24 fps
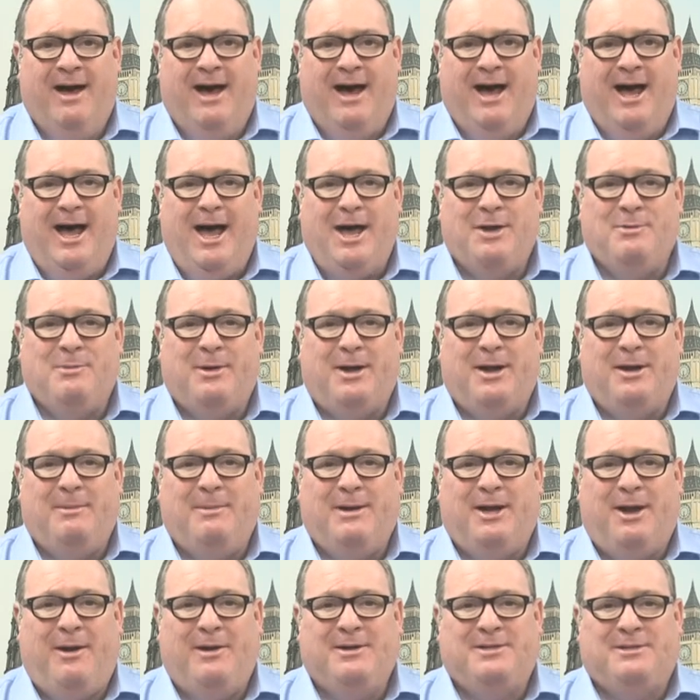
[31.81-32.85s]
We're going to be
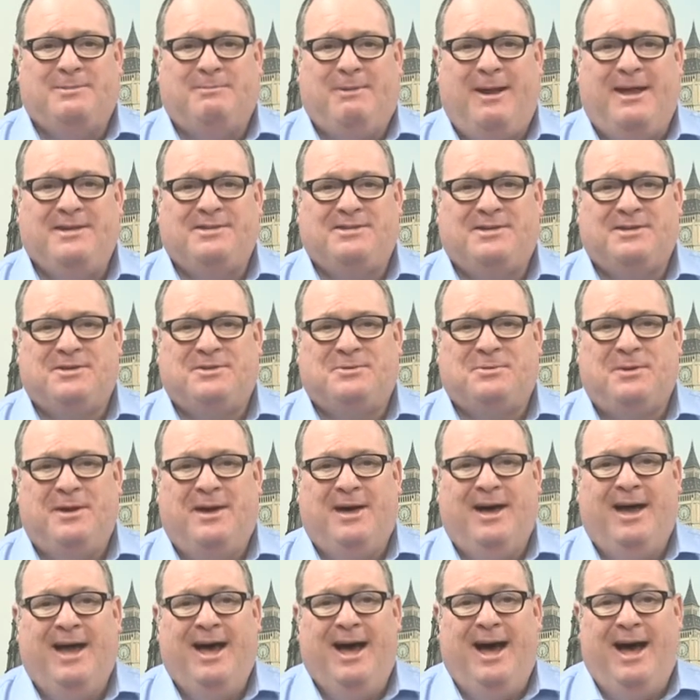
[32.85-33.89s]
going to places
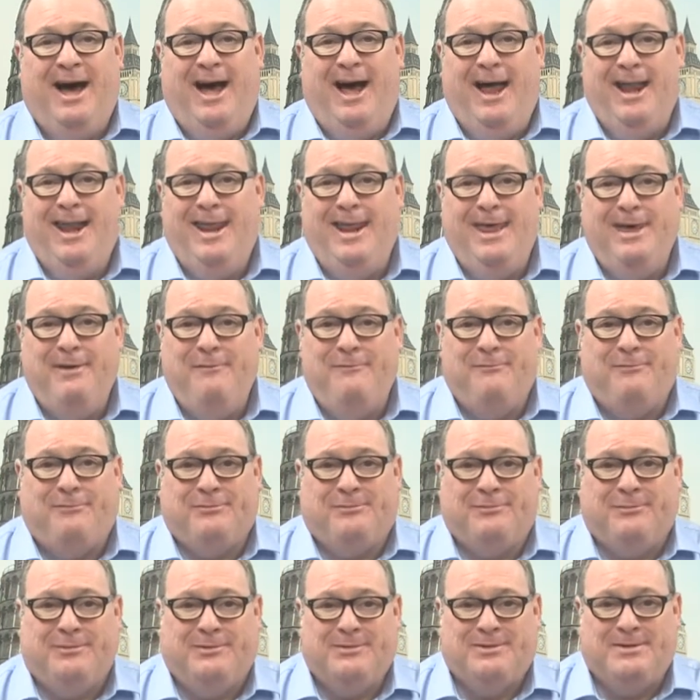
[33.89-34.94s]
where I lived
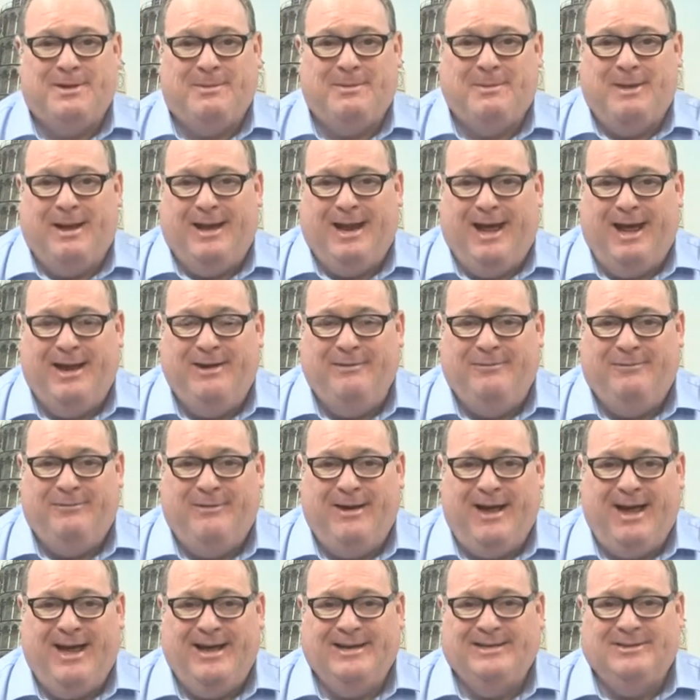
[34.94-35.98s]
for some of my life
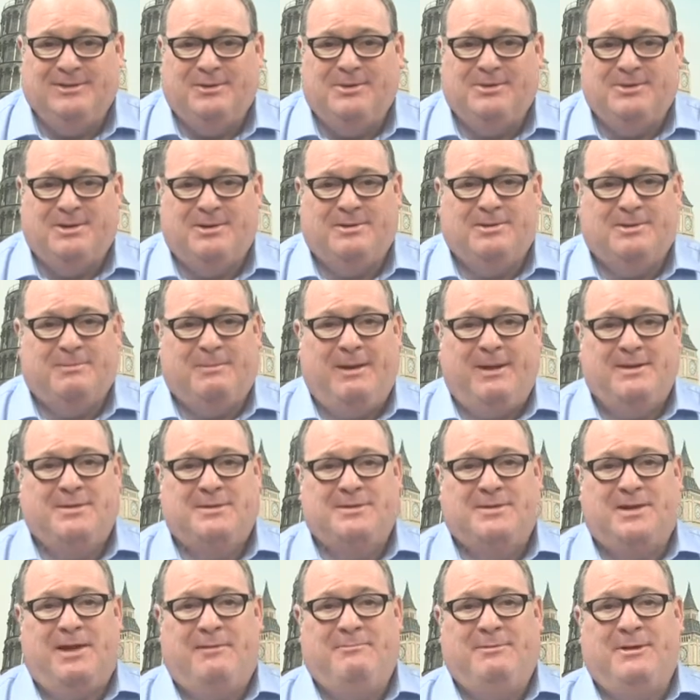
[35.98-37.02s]
and also to
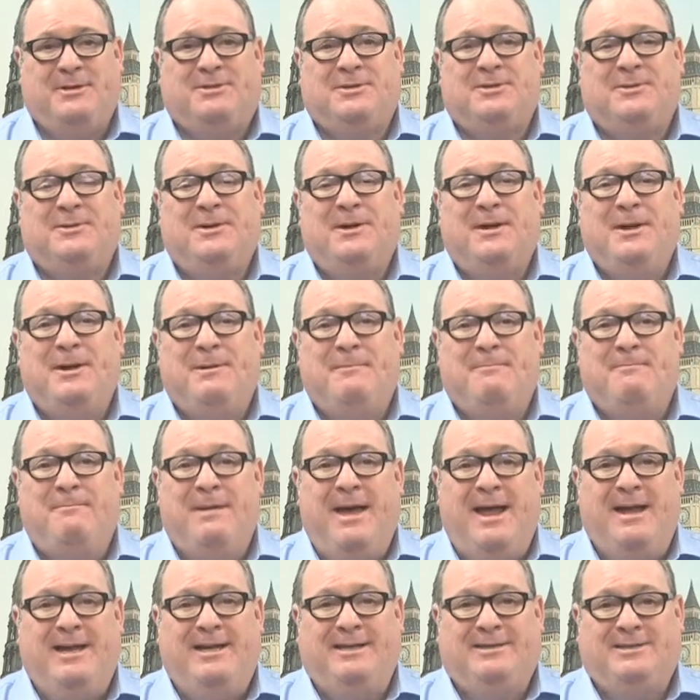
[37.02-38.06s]
places I've been to
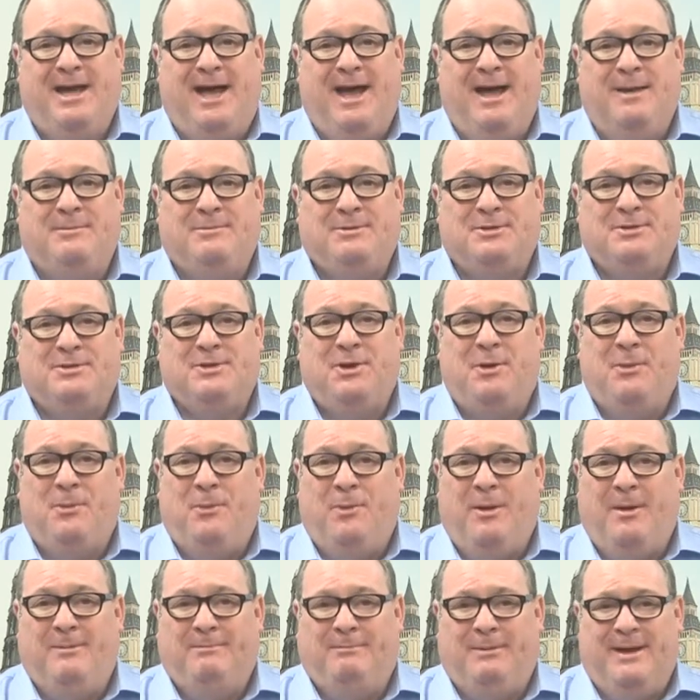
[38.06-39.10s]
many times. There's not
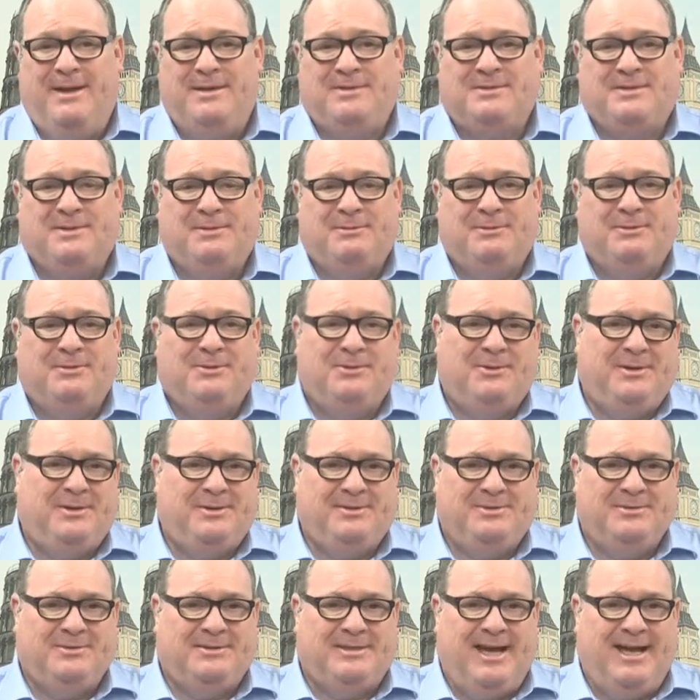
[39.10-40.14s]
one place that we're talking
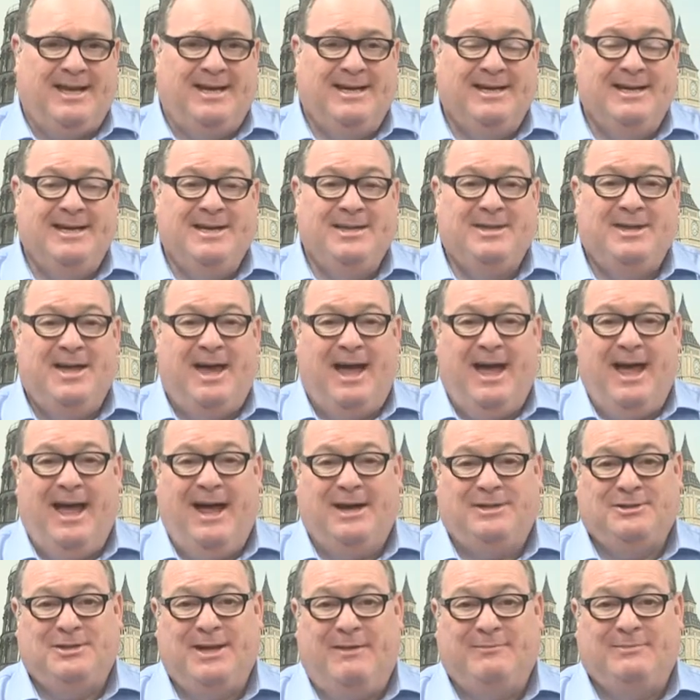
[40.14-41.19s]
to today that I
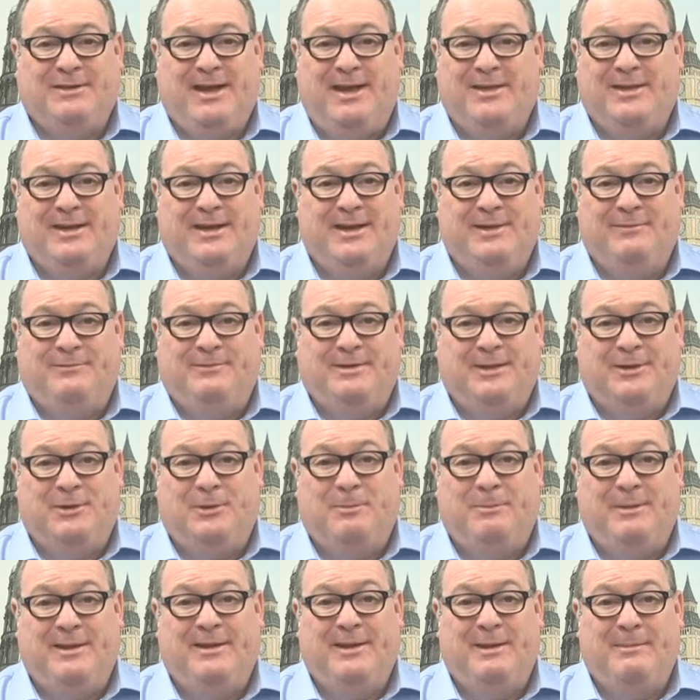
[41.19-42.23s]
actually have neither lived in or
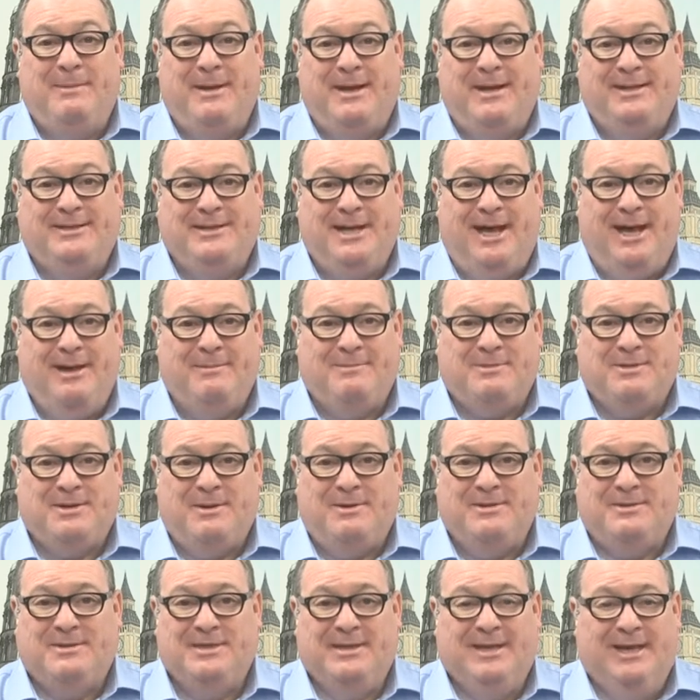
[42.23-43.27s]
been there many times. So
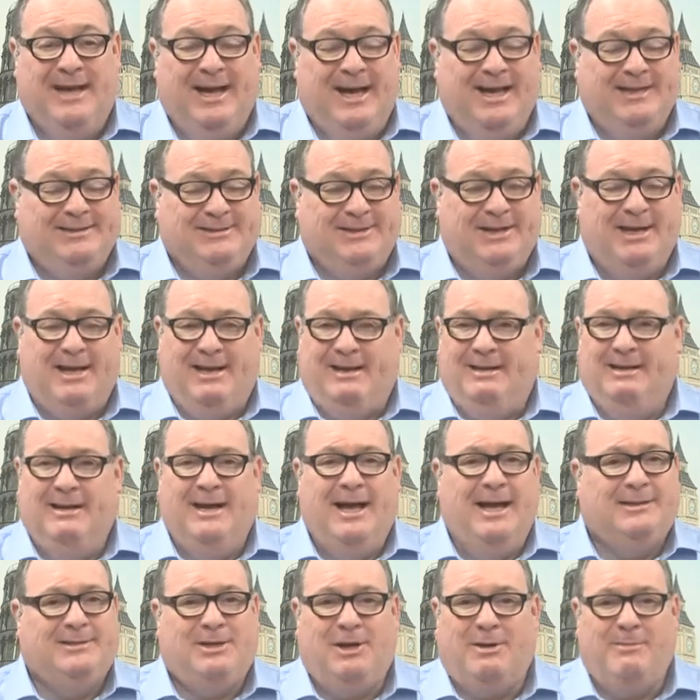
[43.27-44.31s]
it's going
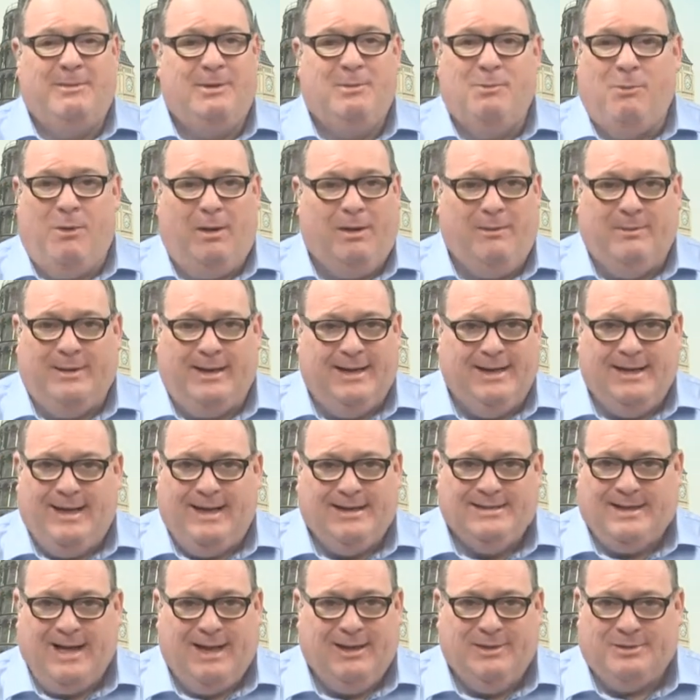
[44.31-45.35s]
to be wallowing in
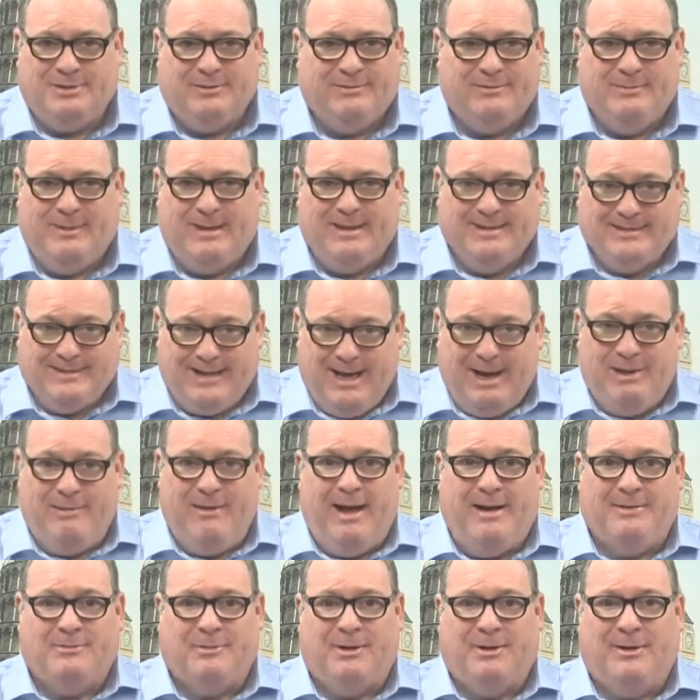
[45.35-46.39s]
nostalgia for me. Stay
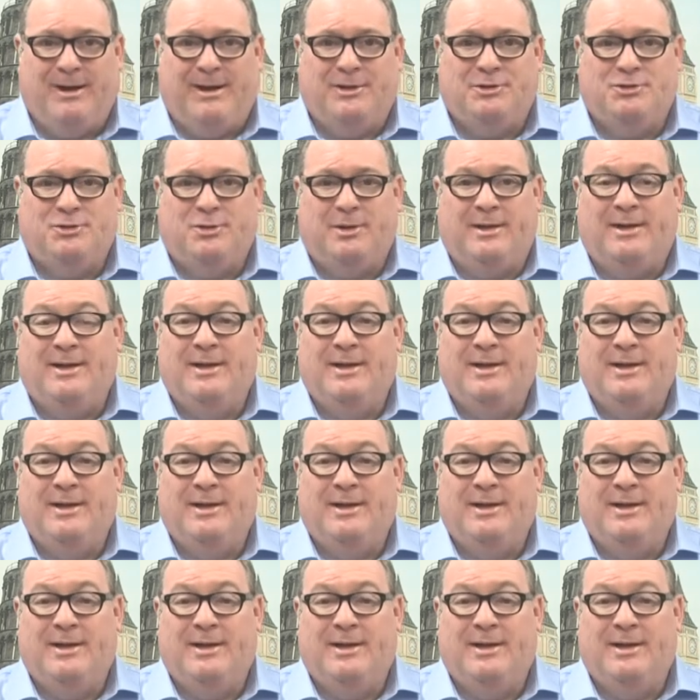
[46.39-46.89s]
around, we're going to enjoy it.